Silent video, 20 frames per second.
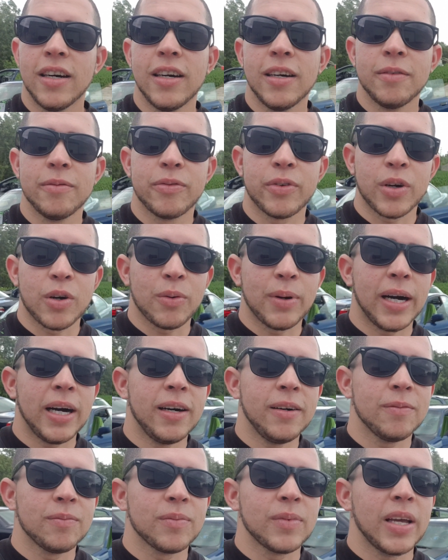for a
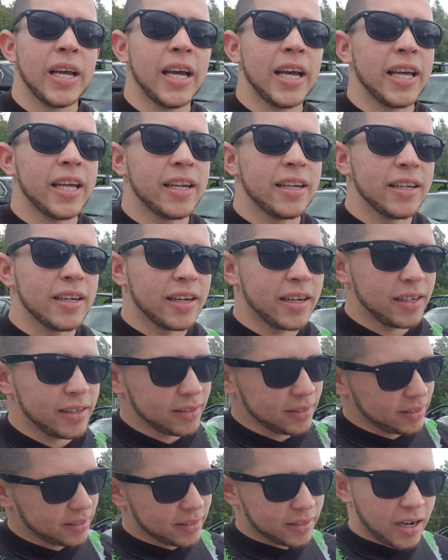while, and
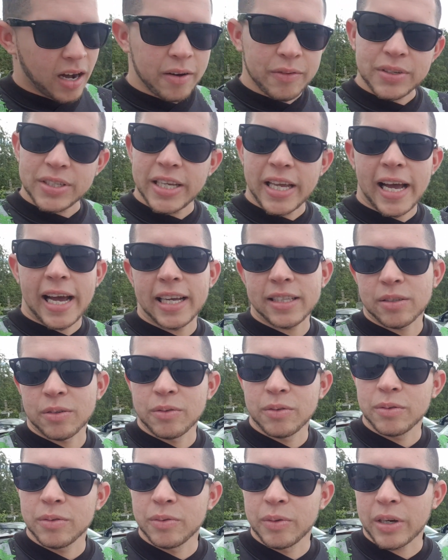obviously I had
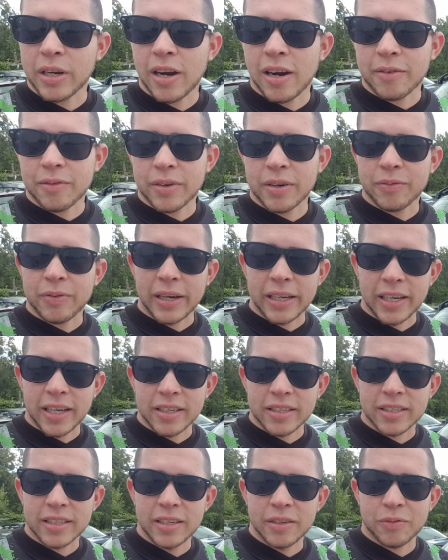to recover
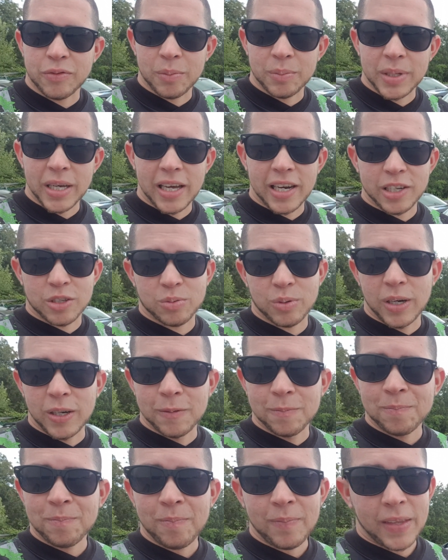financially from that as well.
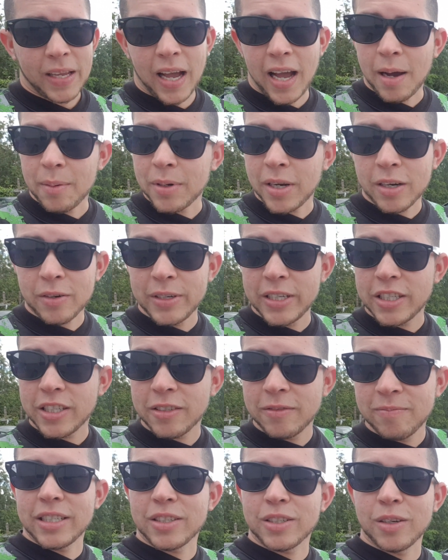I'm not rich,
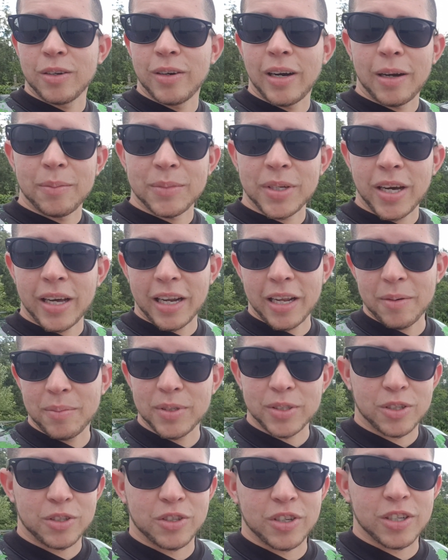so I'm not
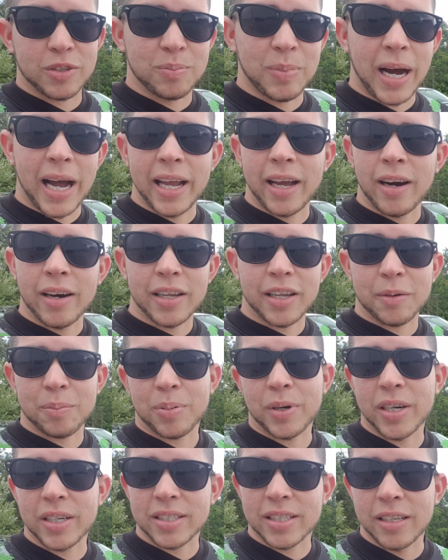able to just buy other
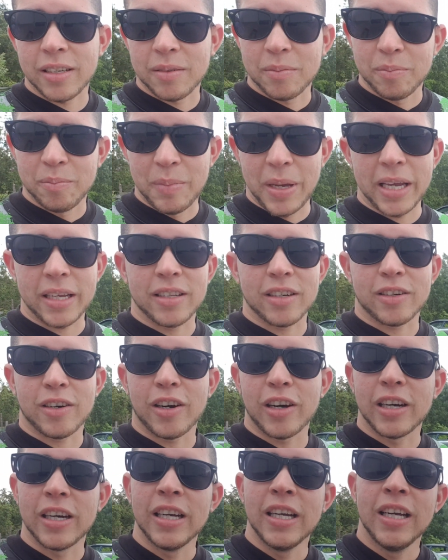parts and make the
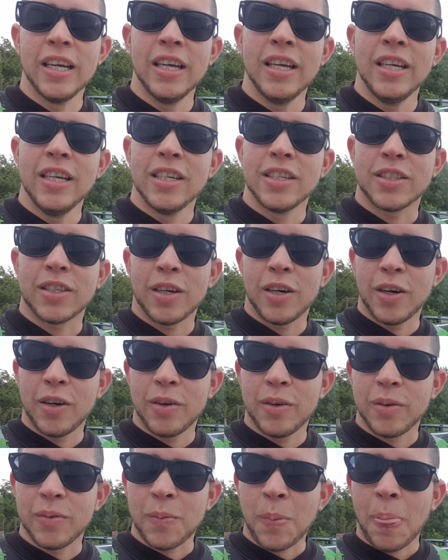car.
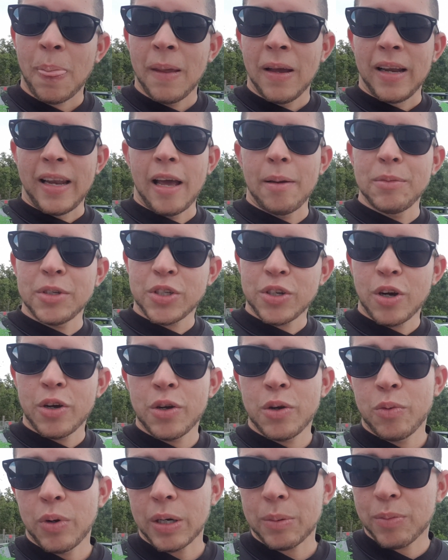So let me show
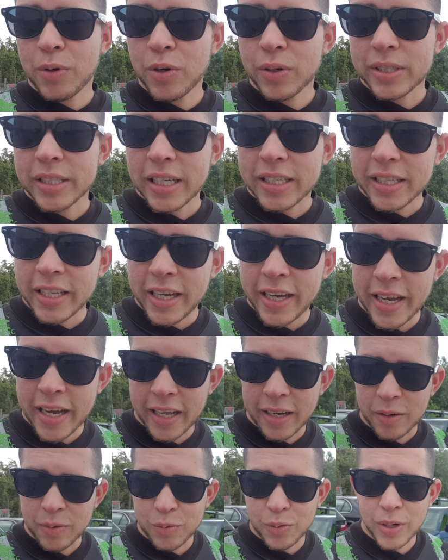you what broke that day
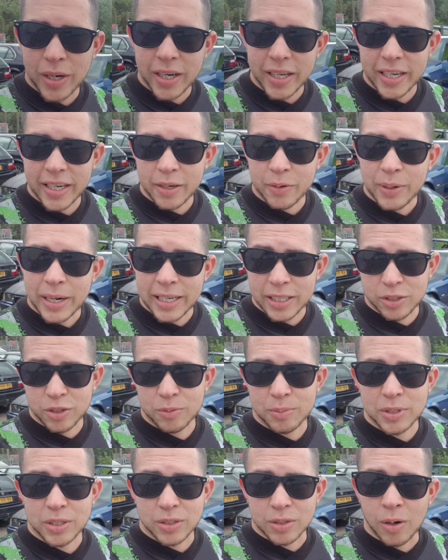and why it took
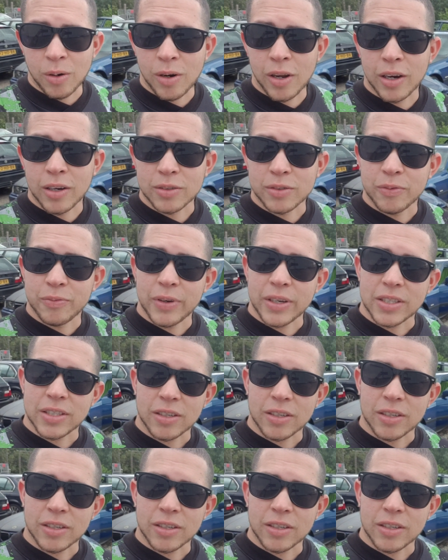me so long to fix the